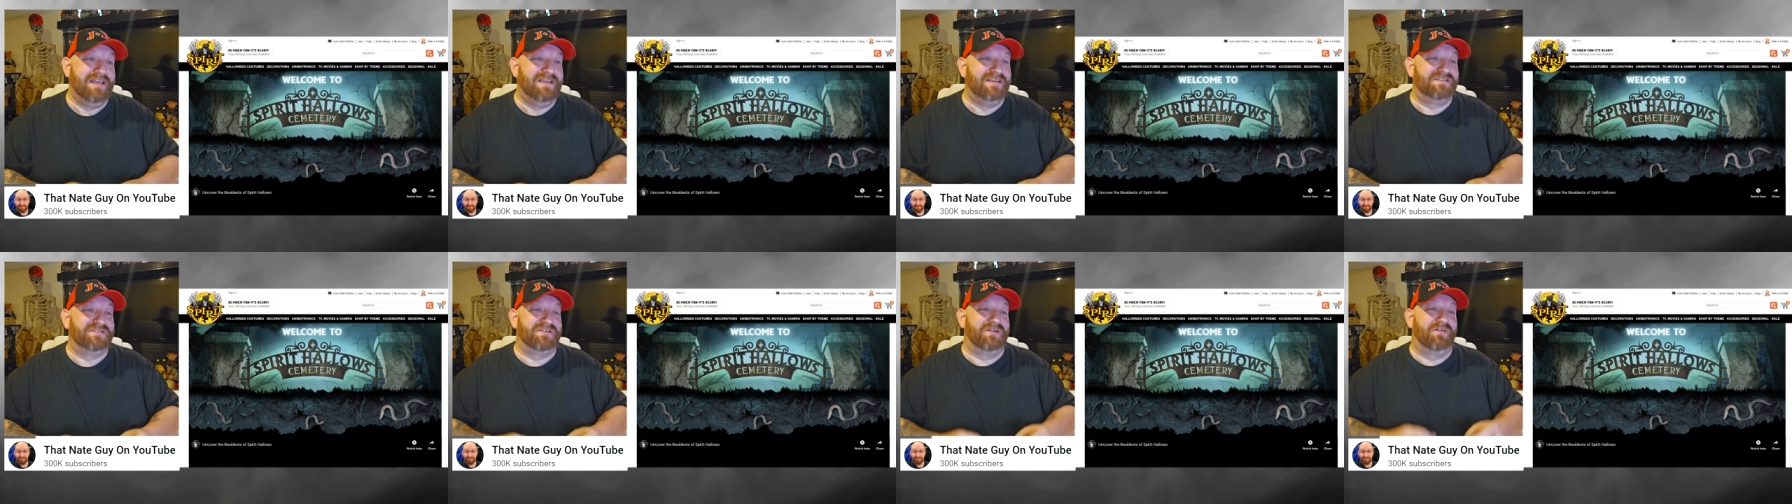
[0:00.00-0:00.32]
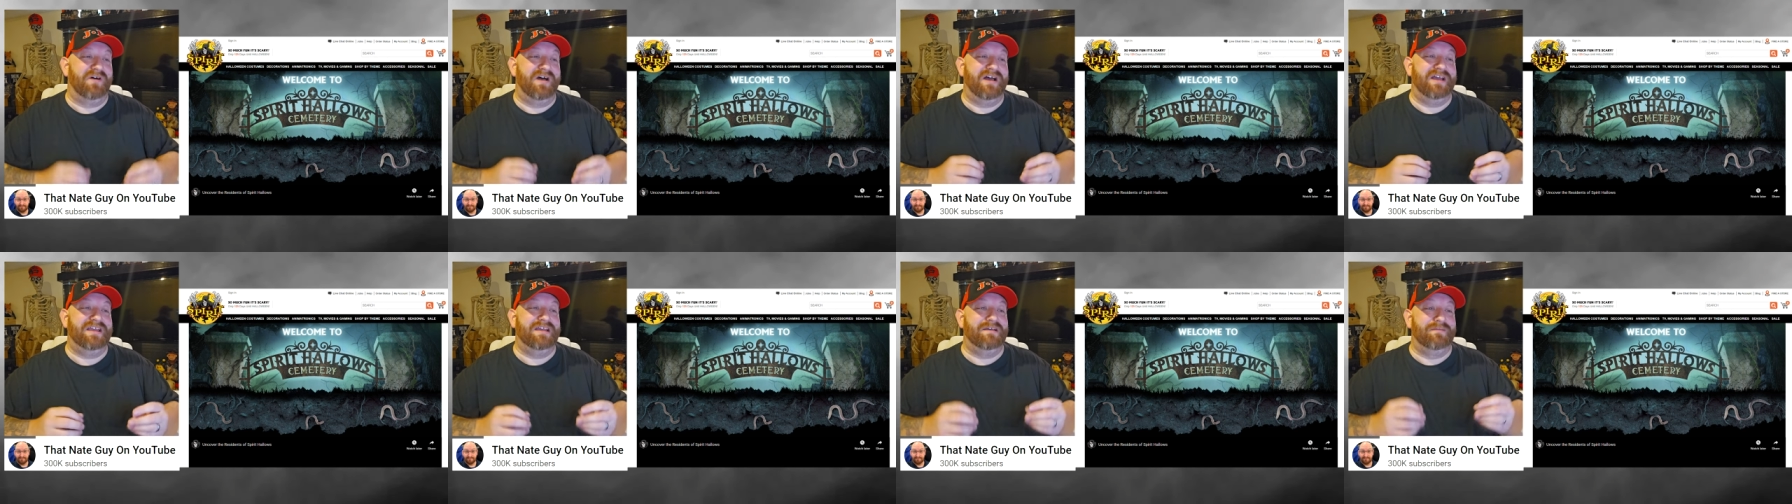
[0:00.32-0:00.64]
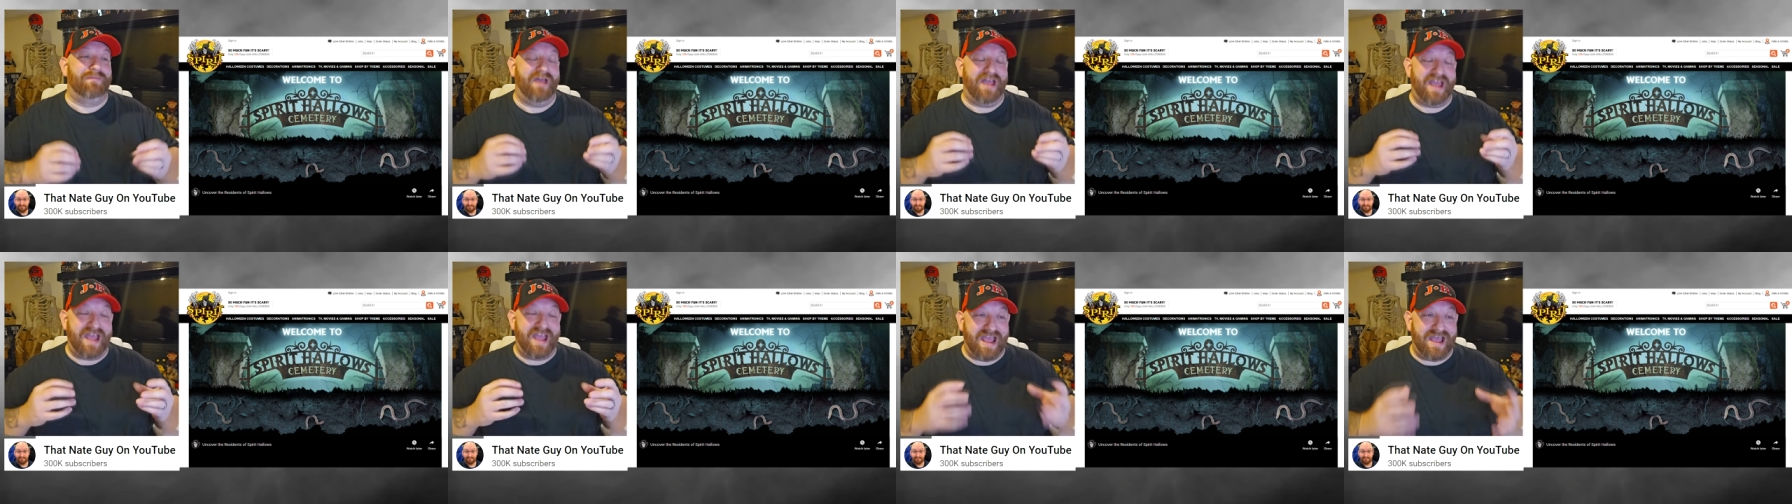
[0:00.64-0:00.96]
So I
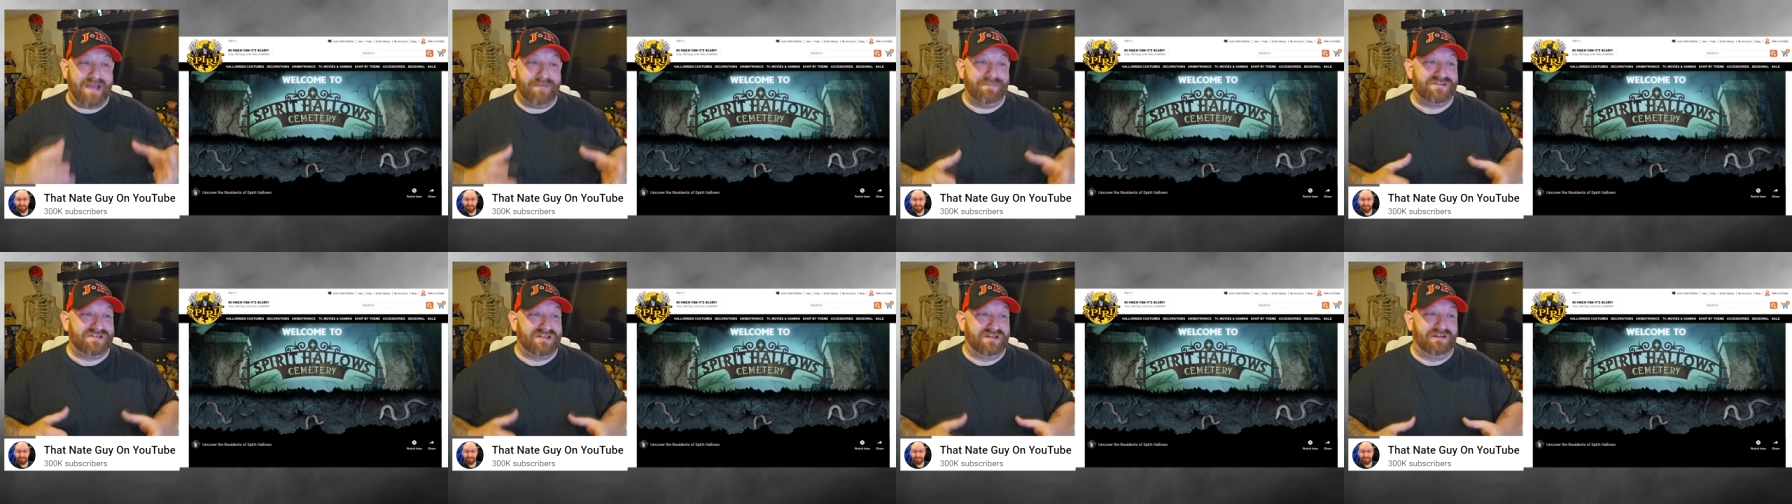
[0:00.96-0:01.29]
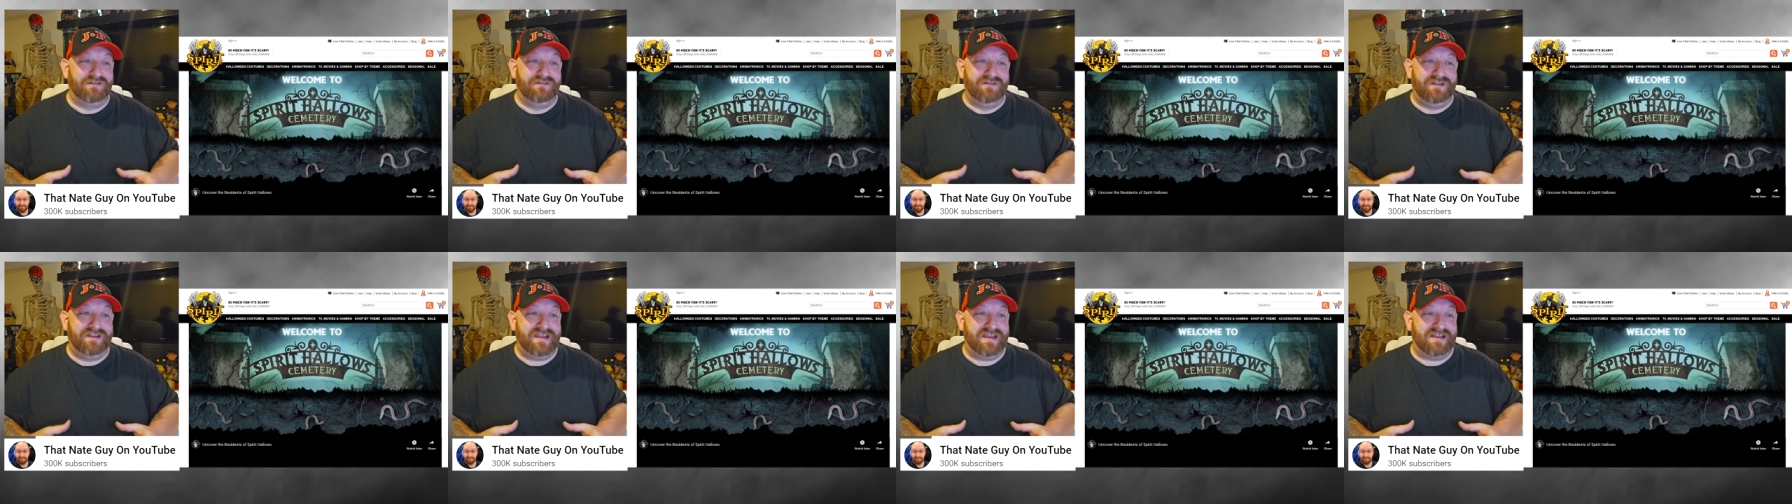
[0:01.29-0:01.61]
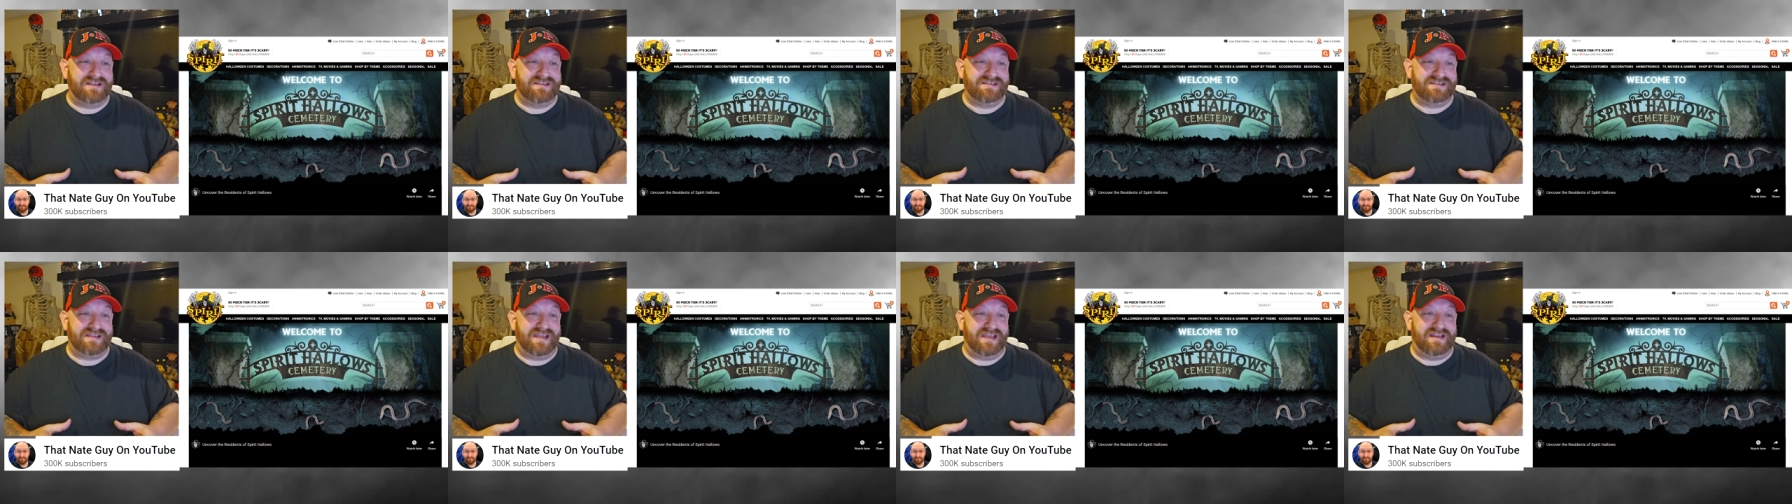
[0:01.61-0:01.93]
am absolutely
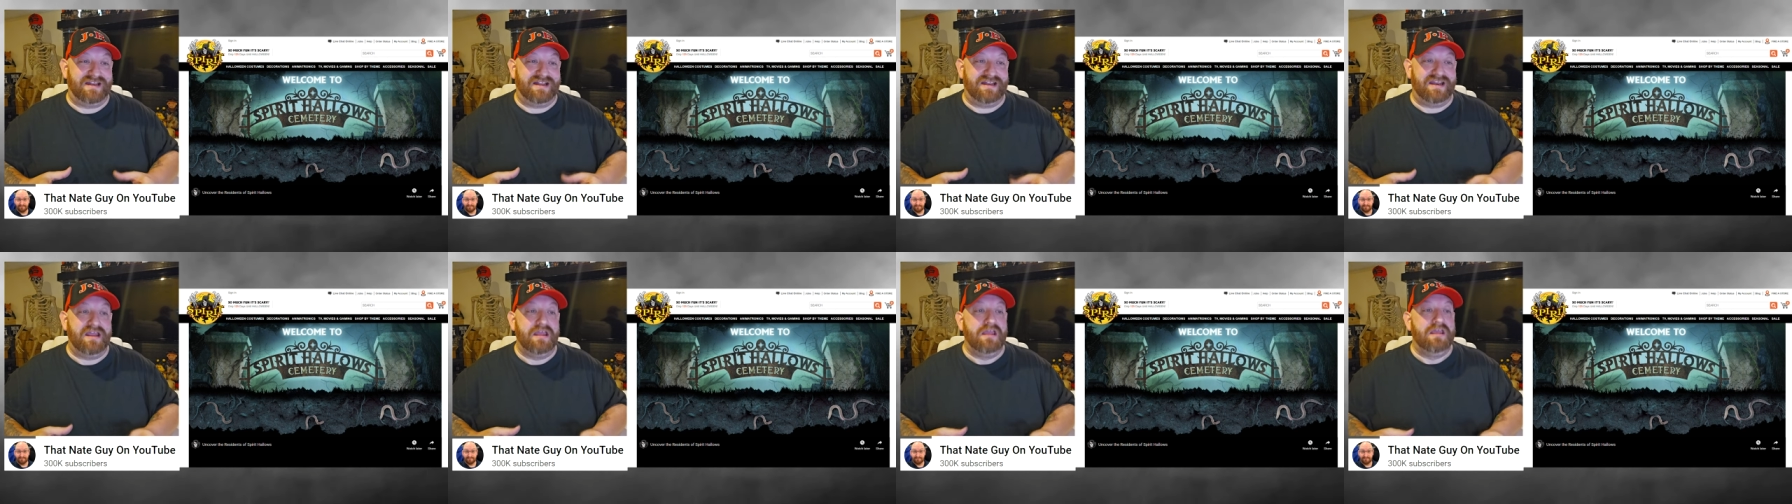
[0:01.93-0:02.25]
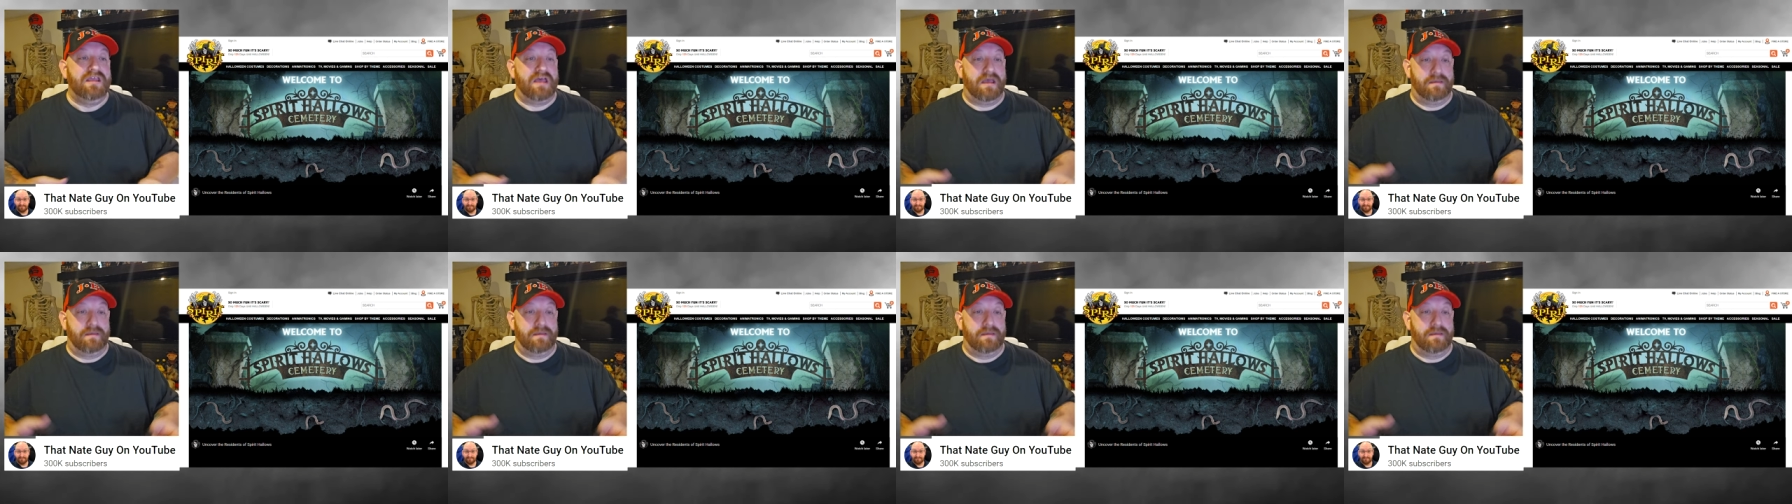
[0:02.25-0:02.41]
excited.